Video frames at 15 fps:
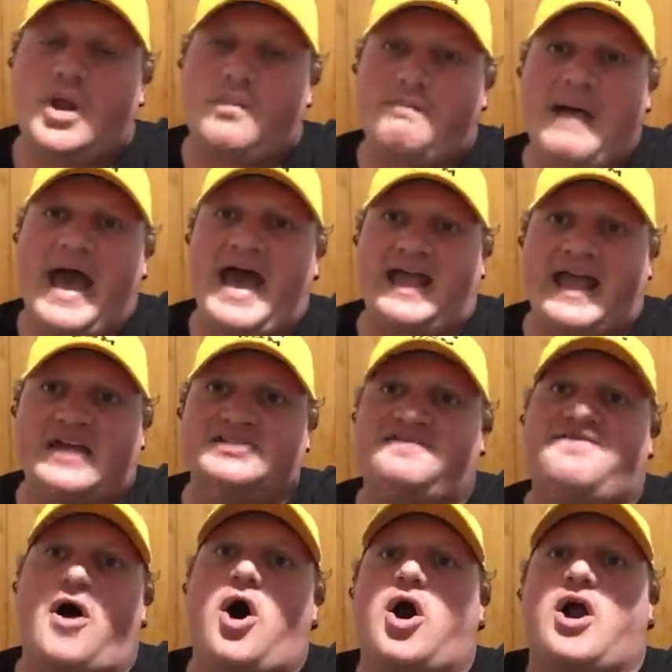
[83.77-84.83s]
back as
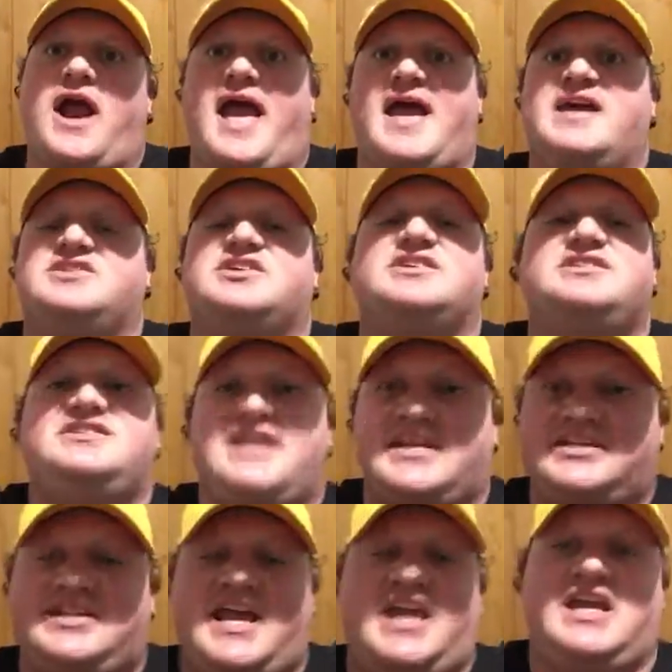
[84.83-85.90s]
far as
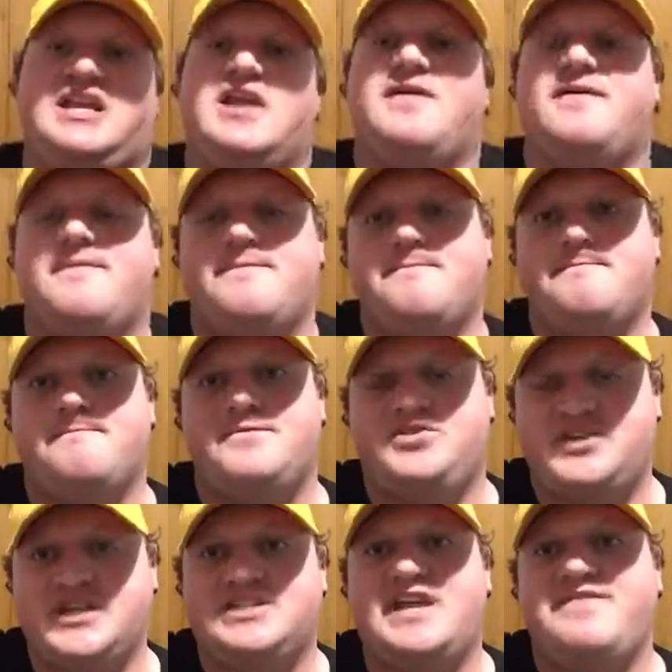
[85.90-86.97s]

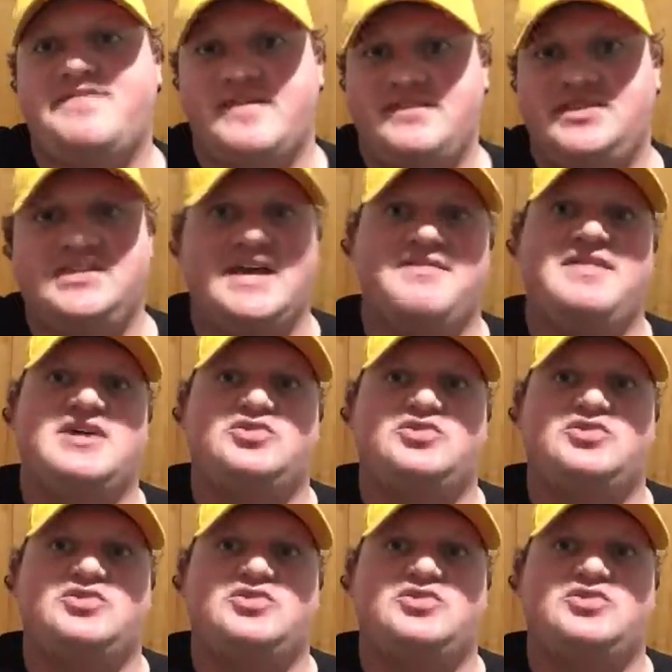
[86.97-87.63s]
1657.